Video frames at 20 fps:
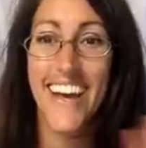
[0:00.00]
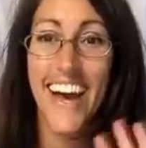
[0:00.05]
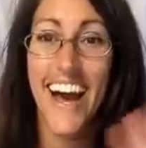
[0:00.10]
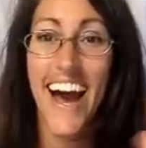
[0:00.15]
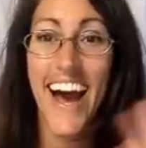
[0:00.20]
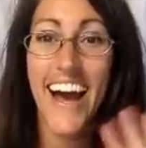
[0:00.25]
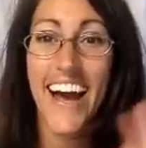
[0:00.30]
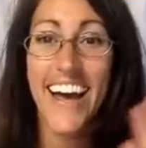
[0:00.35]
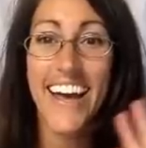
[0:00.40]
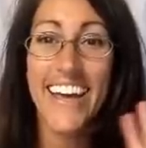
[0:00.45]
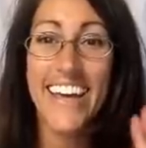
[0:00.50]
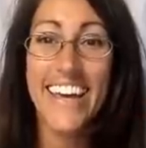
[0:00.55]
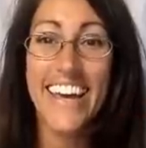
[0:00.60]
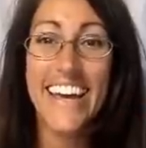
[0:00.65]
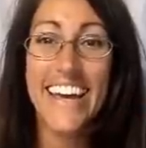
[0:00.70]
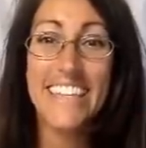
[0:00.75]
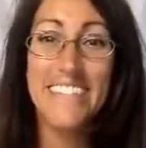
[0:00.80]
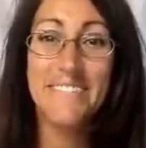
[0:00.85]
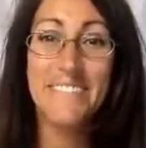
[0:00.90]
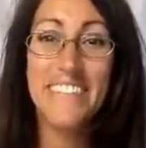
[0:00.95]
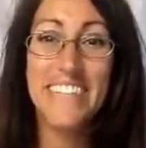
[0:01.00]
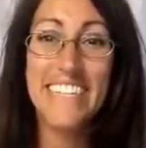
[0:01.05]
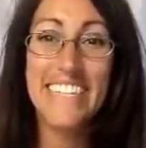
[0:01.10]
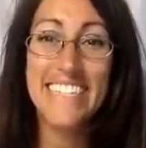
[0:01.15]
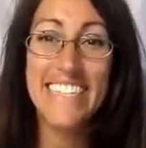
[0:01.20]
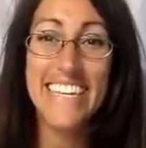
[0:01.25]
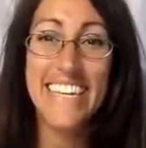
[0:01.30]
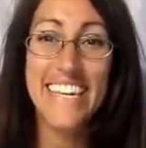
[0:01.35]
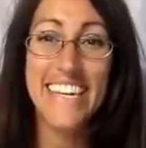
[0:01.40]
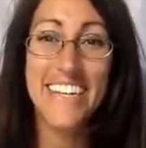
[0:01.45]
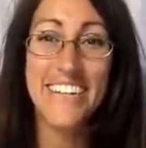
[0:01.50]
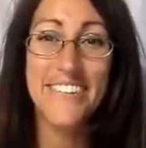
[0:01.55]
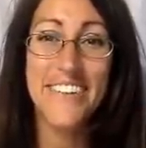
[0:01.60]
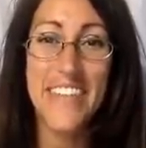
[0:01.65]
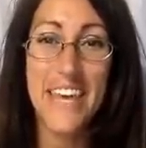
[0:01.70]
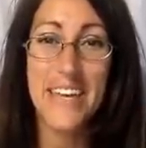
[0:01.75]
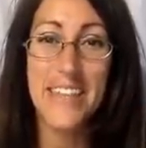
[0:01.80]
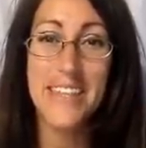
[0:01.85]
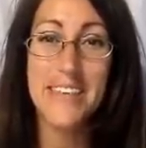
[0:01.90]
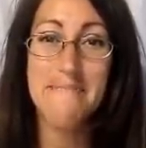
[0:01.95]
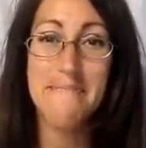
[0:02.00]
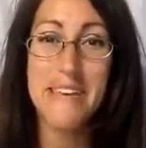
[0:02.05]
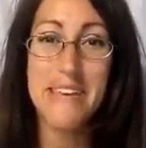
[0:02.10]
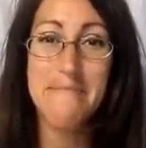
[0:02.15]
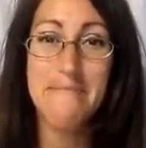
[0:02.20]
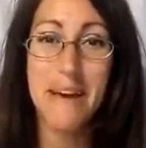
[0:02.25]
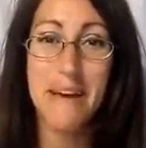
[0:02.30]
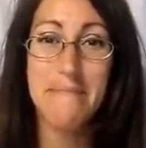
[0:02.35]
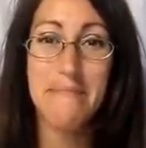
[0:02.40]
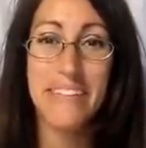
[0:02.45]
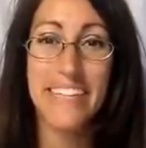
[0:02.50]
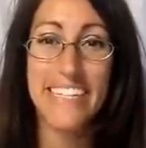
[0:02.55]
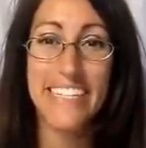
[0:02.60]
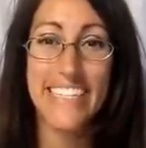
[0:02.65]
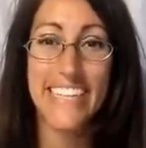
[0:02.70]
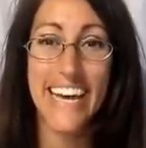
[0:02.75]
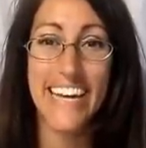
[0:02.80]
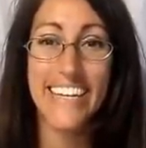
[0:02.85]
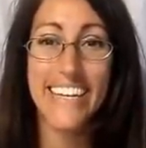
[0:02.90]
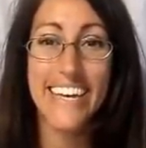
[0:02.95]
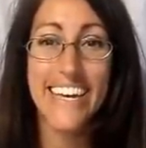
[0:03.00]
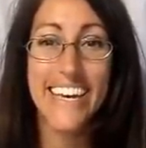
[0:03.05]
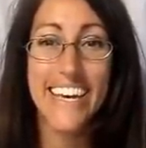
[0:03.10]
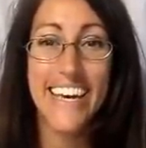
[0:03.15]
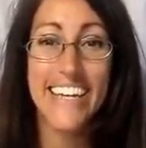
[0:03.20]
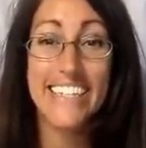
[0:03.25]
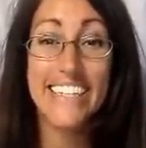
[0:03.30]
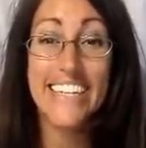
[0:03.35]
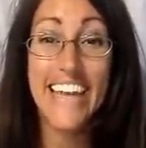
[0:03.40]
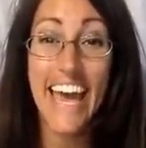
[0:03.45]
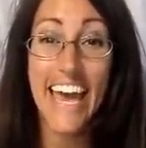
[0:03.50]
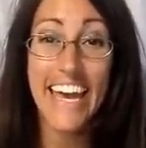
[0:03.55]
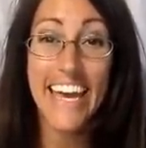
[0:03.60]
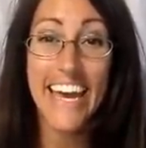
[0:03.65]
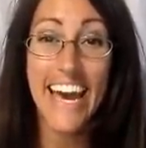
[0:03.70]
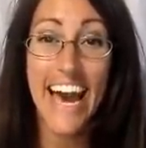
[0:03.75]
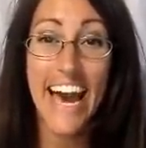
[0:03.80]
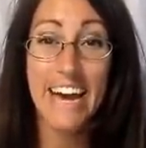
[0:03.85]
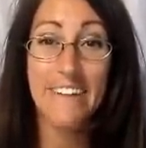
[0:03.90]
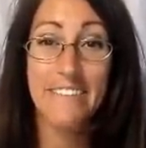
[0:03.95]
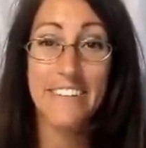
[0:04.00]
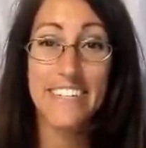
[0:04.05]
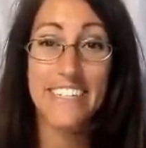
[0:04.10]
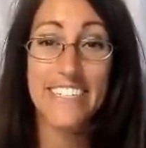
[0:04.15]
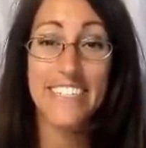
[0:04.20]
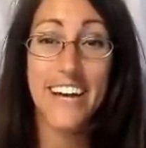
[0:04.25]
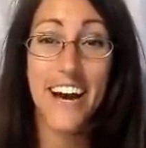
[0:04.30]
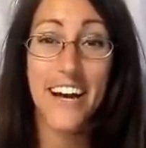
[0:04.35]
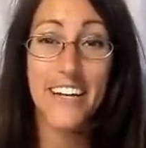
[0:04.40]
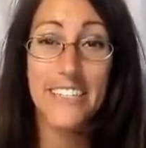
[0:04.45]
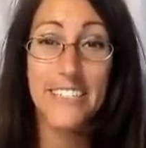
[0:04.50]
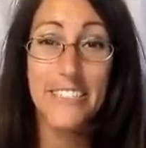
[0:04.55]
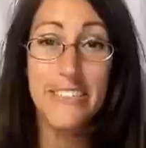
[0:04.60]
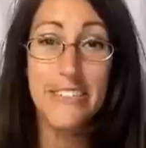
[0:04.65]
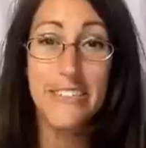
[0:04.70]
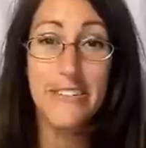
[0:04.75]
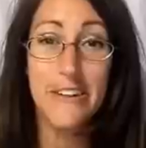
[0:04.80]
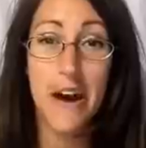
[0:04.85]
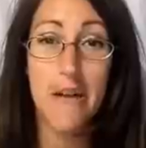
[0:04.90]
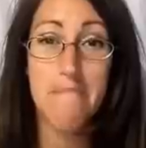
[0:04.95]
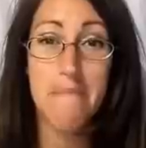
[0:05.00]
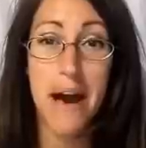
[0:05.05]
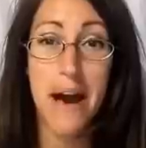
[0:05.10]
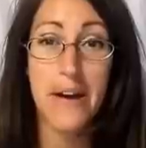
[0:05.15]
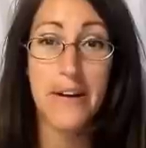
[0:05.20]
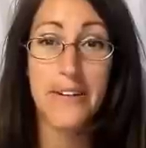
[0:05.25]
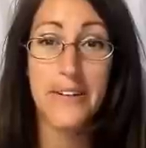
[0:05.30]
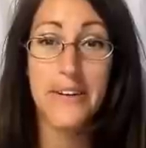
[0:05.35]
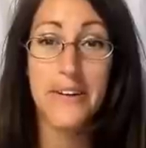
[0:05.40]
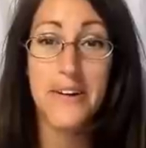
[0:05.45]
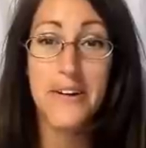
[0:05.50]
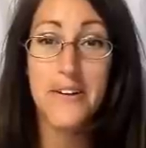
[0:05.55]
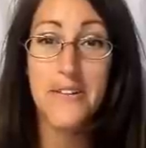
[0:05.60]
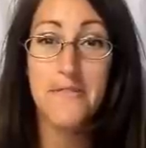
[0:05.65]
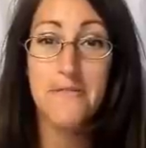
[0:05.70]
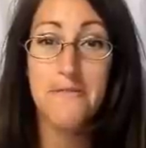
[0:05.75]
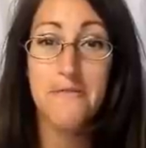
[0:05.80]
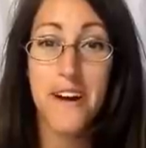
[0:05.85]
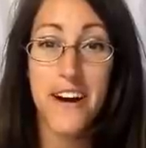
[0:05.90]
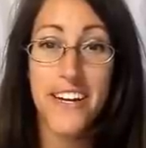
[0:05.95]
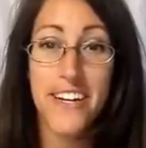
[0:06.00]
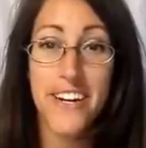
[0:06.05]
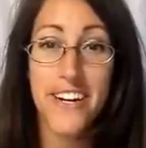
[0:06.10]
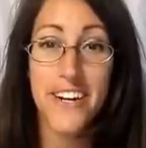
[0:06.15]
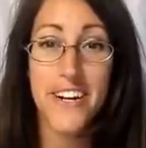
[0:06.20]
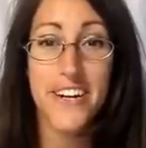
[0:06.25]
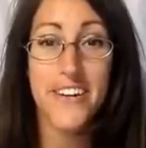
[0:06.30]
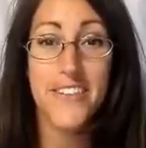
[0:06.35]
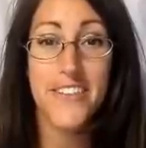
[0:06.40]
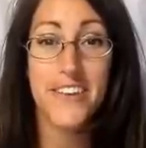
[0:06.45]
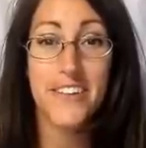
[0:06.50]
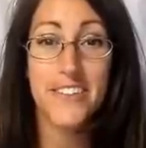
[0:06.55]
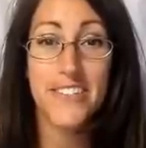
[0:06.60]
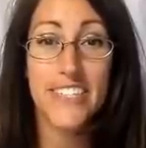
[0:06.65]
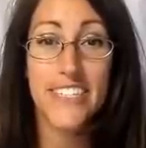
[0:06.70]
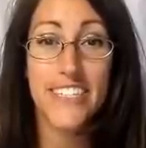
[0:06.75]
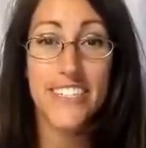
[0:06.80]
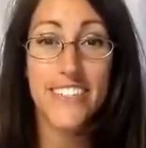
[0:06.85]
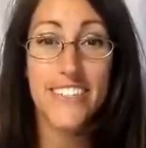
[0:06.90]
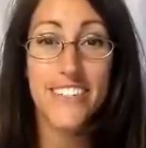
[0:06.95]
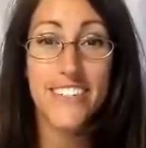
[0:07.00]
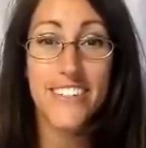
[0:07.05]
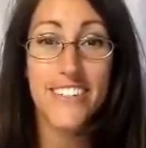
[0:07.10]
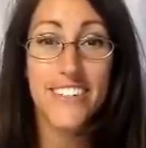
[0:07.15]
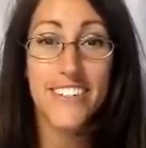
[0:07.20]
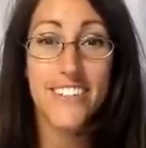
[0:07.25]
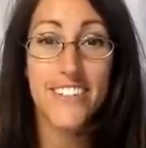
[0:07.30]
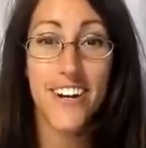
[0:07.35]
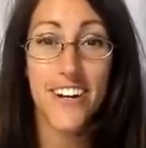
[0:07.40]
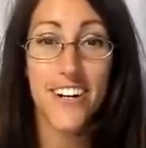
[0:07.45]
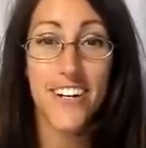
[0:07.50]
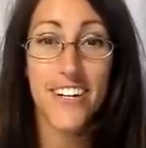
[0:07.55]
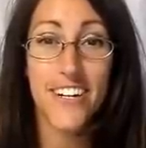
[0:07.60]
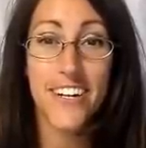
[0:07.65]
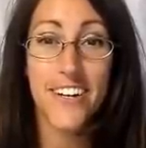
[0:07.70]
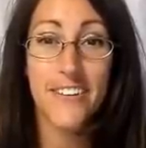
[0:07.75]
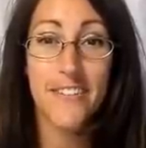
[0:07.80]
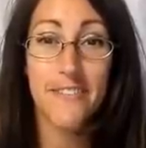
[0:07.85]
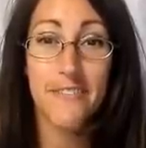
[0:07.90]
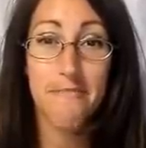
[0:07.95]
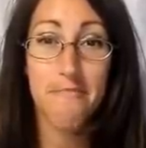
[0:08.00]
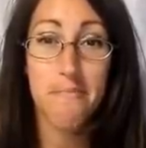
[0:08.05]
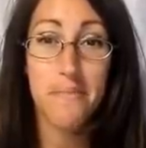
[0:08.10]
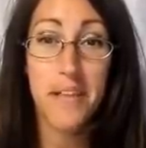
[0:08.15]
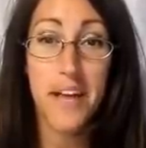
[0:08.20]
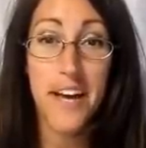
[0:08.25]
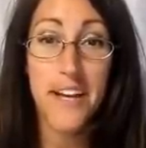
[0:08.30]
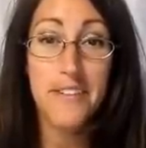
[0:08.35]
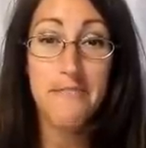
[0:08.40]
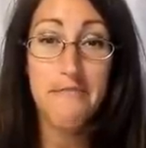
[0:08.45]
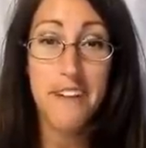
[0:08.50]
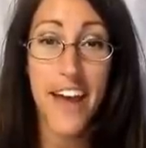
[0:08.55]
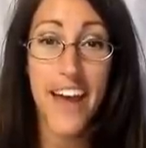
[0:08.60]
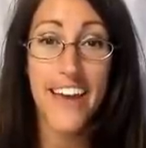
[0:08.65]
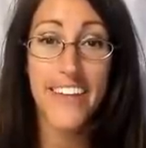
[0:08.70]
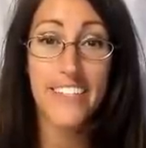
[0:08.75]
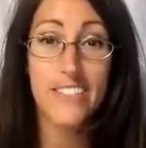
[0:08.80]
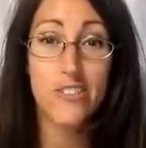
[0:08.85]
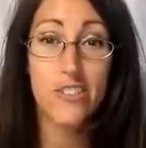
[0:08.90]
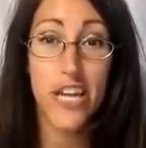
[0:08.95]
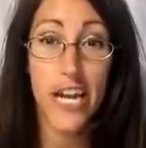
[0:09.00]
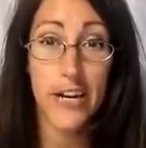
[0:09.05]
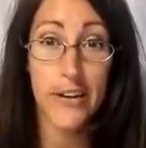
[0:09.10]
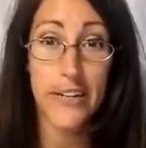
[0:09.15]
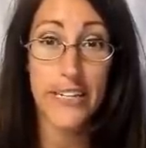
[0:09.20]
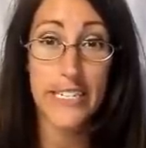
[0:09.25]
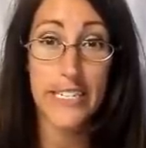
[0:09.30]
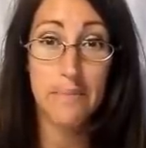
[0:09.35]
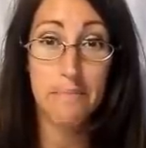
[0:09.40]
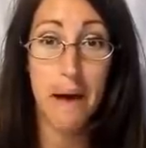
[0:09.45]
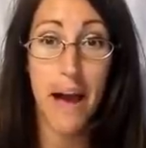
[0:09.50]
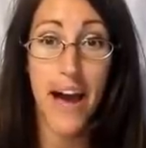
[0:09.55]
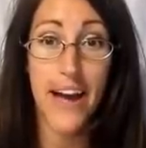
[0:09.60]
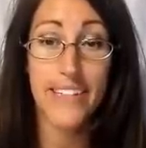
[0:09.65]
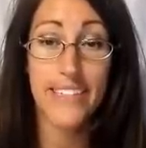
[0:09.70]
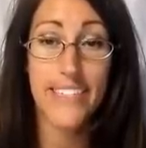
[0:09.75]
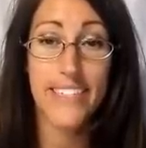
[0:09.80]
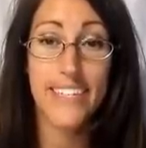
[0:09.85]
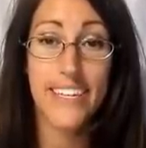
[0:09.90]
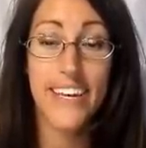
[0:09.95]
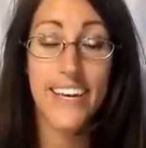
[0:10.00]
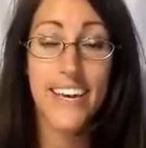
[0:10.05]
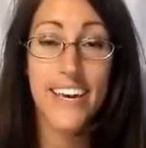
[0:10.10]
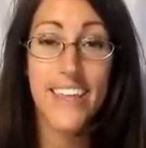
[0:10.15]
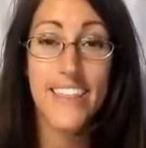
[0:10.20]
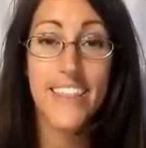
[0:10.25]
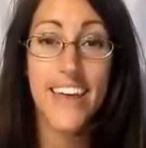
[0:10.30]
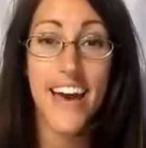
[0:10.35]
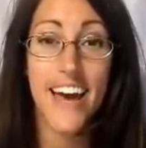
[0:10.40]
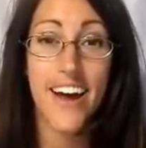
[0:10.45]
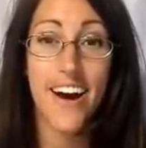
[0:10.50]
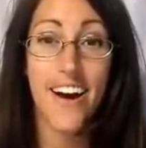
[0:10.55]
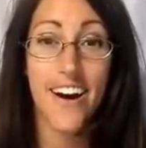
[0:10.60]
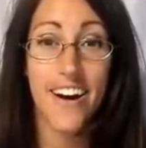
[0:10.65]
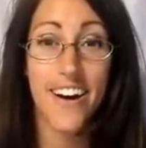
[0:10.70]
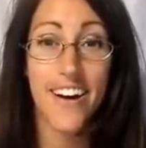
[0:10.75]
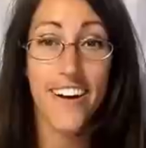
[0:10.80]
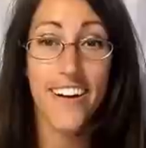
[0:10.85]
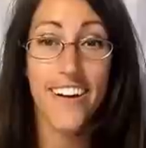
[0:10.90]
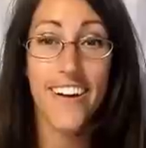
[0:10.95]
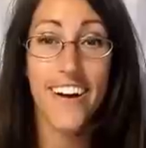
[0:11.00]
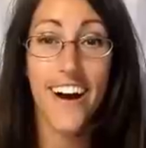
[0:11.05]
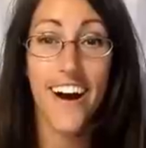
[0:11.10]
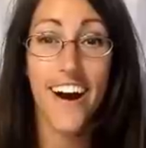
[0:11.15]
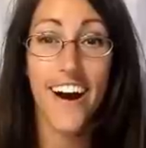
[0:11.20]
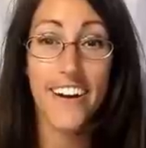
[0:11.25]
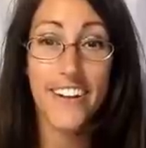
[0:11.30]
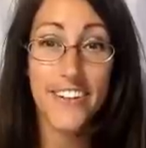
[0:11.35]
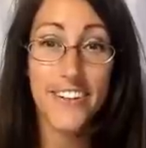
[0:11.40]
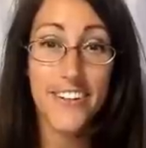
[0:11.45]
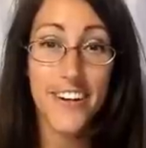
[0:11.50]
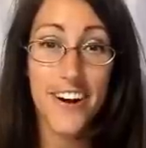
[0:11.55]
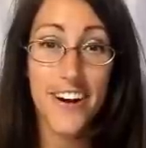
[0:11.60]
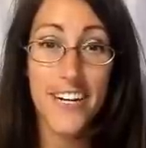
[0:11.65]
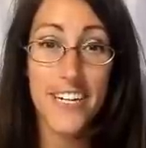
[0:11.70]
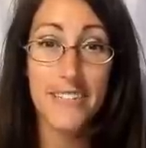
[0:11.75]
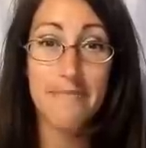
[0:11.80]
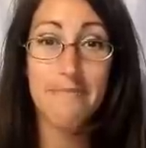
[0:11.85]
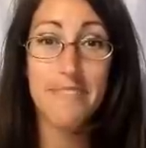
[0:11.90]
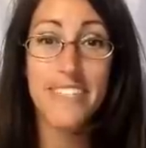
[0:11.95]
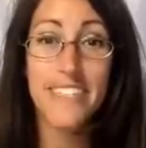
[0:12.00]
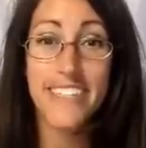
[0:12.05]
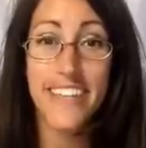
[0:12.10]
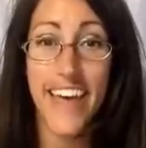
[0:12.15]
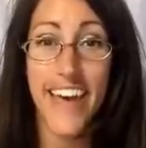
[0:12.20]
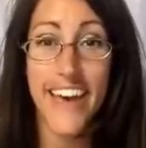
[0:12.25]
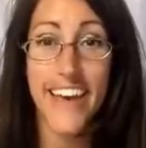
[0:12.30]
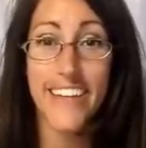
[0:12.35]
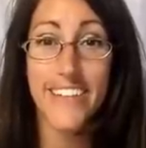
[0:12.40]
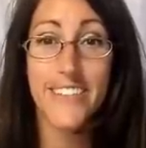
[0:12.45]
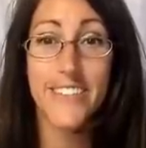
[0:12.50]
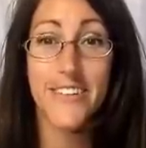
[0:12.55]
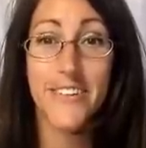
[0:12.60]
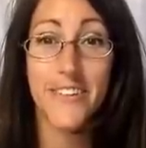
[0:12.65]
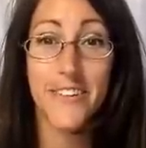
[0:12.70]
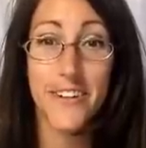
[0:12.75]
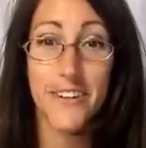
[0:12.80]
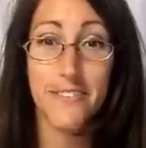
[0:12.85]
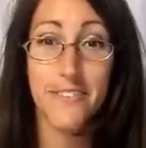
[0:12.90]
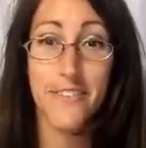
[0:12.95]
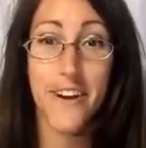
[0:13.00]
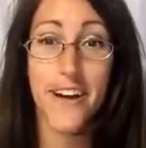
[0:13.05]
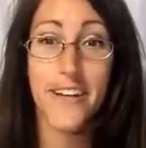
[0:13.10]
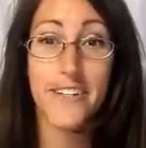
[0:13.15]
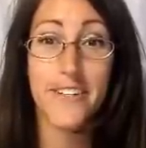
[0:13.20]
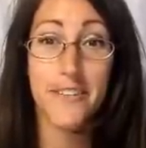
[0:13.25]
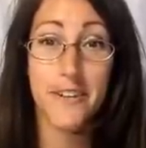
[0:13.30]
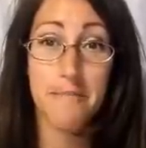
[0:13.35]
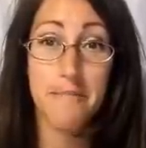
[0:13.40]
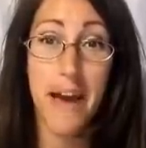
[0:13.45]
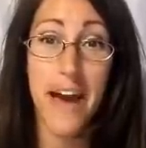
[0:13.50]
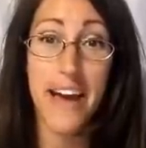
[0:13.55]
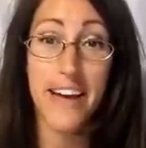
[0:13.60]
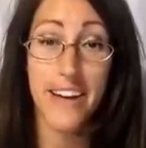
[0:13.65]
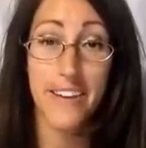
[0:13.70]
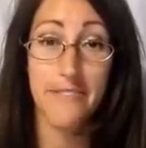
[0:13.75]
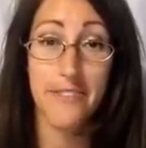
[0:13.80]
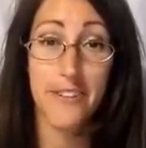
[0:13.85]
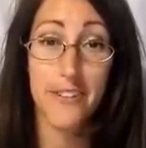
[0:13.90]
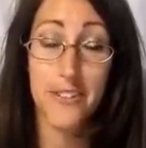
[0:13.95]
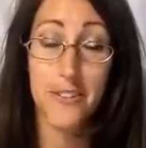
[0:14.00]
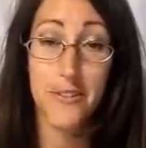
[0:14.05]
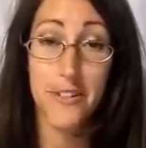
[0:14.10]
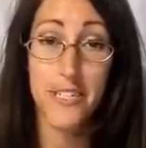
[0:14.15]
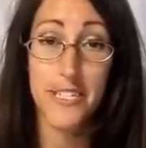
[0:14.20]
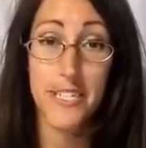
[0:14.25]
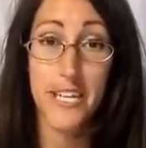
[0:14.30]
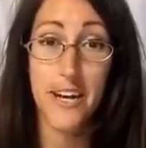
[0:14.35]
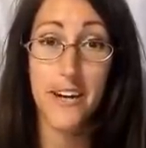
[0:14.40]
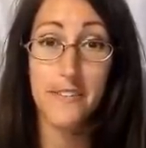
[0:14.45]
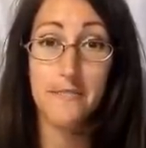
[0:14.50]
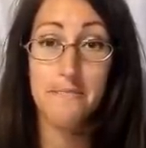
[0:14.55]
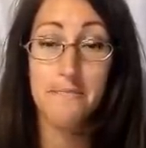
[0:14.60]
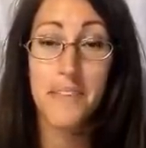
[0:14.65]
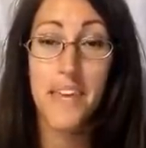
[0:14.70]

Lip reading: Hi, it's Melissa here with Healthy Being by Melissa. And today I want to talk to you about what are those little dark blood red cherry spots that are on your arms, legs, or front or back of your torso.